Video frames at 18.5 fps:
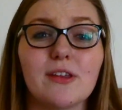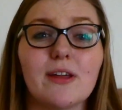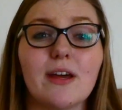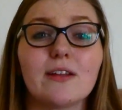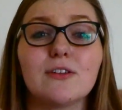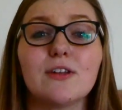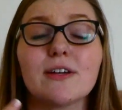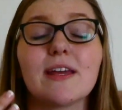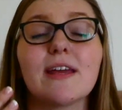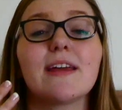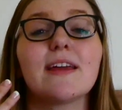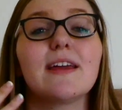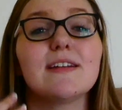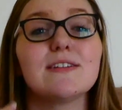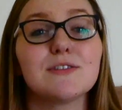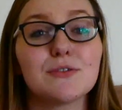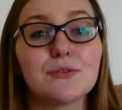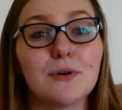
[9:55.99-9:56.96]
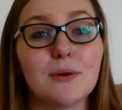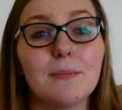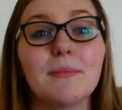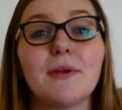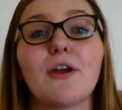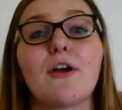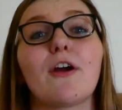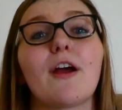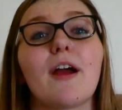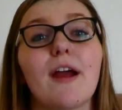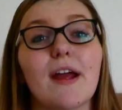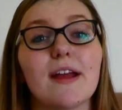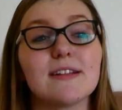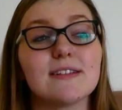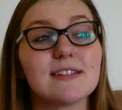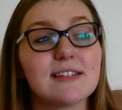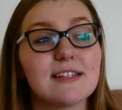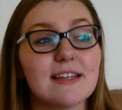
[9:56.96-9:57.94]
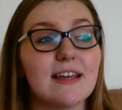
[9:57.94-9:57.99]
like looking into a mirror
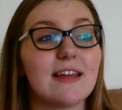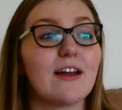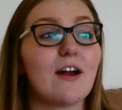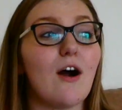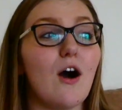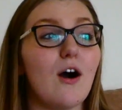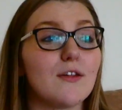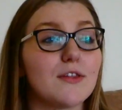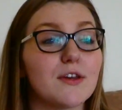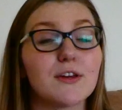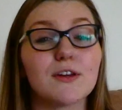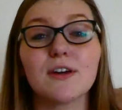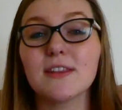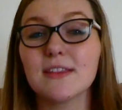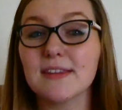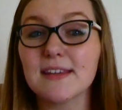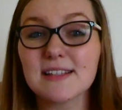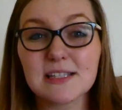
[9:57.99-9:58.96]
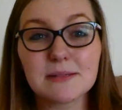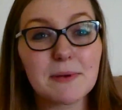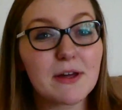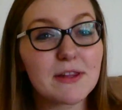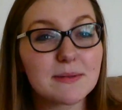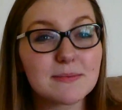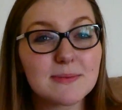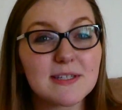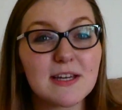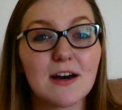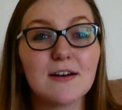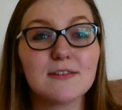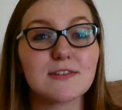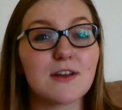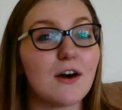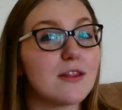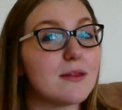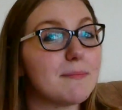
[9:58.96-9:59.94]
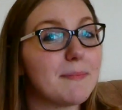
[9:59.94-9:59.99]
and seeing all the good things about themselves,
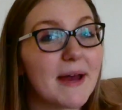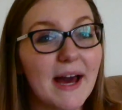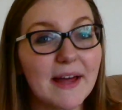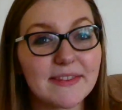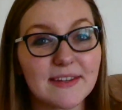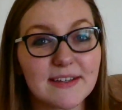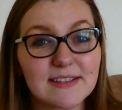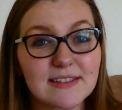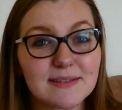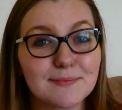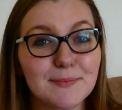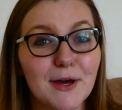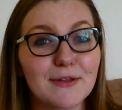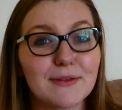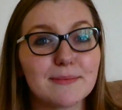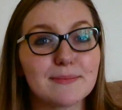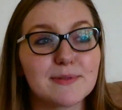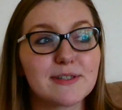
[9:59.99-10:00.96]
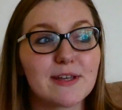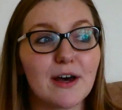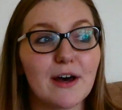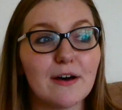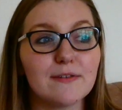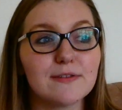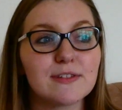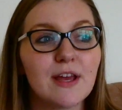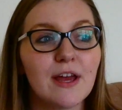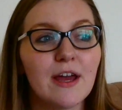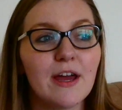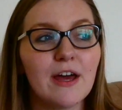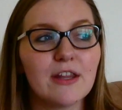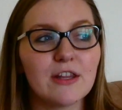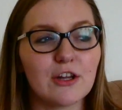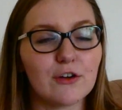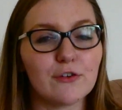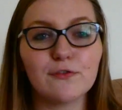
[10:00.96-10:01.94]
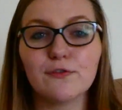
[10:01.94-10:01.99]
all the bad things about themselves,
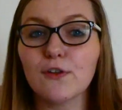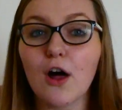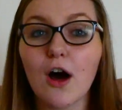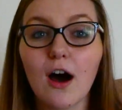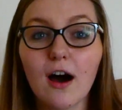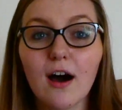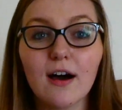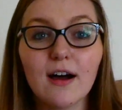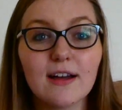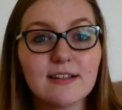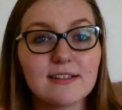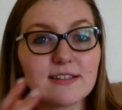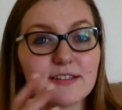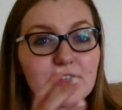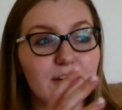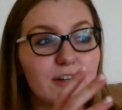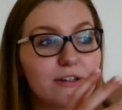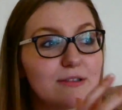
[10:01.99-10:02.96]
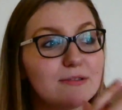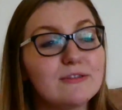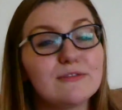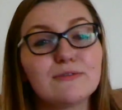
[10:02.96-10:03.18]
their flaws, their